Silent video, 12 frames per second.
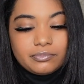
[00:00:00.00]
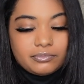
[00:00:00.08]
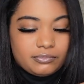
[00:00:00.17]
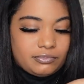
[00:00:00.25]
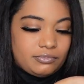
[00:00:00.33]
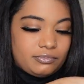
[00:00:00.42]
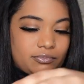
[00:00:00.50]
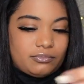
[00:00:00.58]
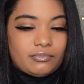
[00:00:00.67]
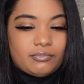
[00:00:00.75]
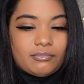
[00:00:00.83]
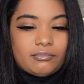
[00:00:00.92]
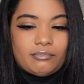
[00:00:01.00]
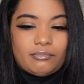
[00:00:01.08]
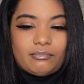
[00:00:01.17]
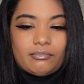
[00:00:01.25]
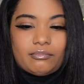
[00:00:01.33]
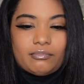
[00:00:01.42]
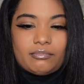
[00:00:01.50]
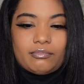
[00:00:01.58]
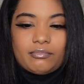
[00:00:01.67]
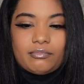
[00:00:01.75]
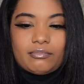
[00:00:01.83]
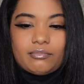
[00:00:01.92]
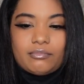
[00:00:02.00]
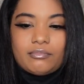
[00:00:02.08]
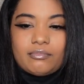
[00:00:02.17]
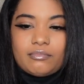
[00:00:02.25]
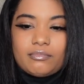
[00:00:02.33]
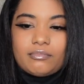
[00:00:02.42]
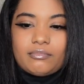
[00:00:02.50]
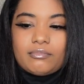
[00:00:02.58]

[no speech]